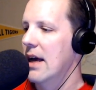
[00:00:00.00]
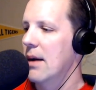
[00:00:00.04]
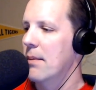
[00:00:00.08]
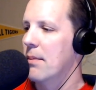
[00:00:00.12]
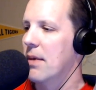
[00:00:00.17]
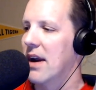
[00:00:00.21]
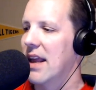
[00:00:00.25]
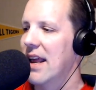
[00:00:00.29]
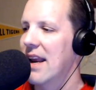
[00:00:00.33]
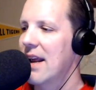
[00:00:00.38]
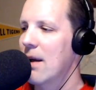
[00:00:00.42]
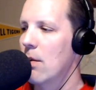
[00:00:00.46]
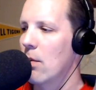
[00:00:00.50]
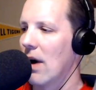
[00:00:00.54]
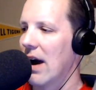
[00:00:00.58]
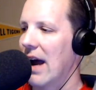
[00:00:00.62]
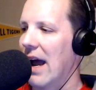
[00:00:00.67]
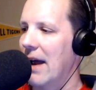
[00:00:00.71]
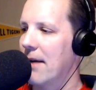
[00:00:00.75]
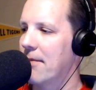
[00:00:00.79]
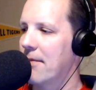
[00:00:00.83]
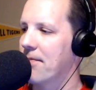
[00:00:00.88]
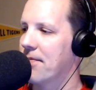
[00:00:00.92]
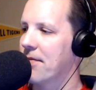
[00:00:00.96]
But
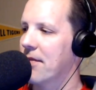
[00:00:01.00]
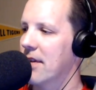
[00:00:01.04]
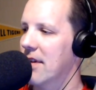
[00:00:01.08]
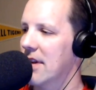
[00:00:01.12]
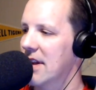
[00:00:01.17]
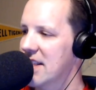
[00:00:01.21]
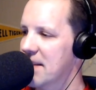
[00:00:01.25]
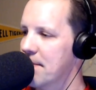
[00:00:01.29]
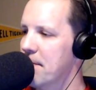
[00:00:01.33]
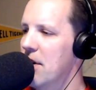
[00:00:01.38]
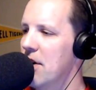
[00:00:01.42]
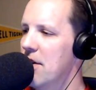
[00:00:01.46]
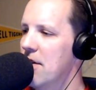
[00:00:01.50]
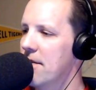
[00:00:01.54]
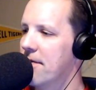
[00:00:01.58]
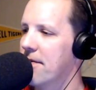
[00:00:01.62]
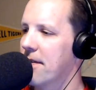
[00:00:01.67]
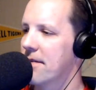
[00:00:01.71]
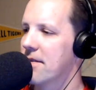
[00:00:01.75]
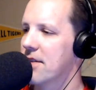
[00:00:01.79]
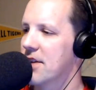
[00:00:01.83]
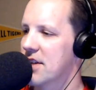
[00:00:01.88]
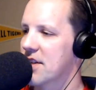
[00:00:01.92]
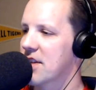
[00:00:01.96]
anyway, let's move
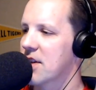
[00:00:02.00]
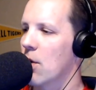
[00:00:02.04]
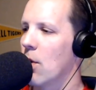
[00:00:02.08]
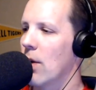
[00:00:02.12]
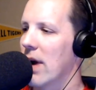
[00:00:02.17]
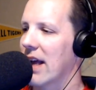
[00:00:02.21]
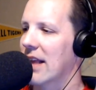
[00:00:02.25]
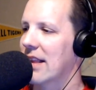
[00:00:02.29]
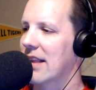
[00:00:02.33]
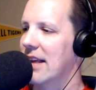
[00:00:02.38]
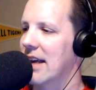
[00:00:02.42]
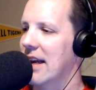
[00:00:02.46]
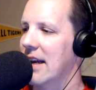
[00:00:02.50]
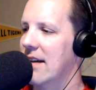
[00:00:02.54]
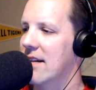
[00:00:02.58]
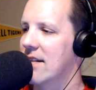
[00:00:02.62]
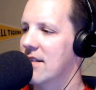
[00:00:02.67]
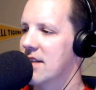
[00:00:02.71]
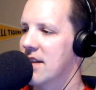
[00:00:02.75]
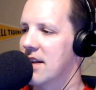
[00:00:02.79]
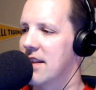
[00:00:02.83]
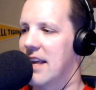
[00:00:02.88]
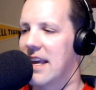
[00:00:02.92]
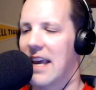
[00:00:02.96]
just quickly
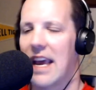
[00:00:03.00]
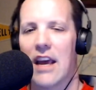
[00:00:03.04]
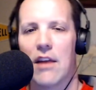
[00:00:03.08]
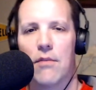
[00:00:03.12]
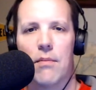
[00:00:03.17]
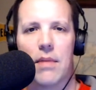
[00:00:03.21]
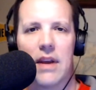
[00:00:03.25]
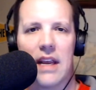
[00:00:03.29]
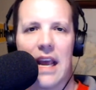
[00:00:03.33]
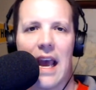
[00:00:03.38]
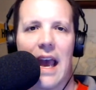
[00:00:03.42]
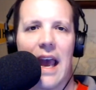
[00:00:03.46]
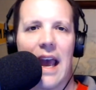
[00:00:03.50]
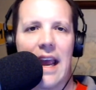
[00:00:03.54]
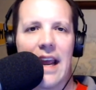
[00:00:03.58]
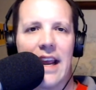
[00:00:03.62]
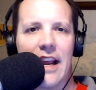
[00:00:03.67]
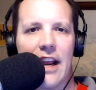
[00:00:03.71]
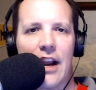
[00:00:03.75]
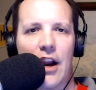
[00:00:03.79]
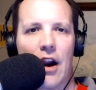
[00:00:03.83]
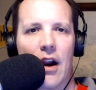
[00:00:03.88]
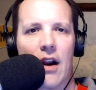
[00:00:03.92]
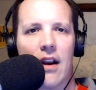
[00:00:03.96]
to the NBA
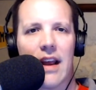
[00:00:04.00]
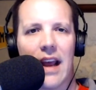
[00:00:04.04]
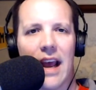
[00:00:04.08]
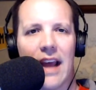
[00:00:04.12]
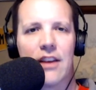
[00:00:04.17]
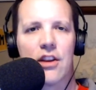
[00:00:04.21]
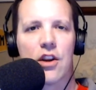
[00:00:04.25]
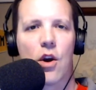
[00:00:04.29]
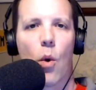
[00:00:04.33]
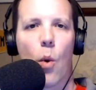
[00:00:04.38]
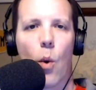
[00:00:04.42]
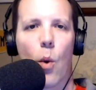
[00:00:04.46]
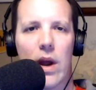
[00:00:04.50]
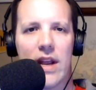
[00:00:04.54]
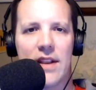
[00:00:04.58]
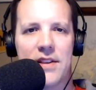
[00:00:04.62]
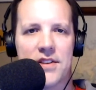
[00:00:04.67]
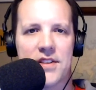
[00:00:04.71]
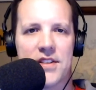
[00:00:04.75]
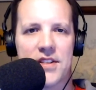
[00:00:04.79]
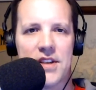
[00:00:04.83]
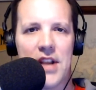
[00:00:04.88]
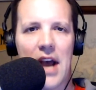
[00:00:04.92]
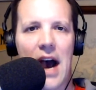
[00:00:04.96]
here and Quin
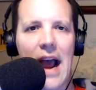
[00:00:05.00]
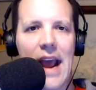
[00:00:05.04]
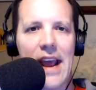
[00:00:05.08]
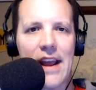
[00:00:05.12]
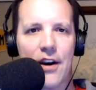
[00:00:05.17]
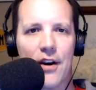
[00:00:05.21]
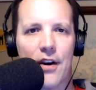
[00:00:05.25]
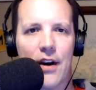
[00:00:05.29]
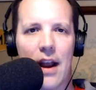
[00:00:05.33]
Snyder.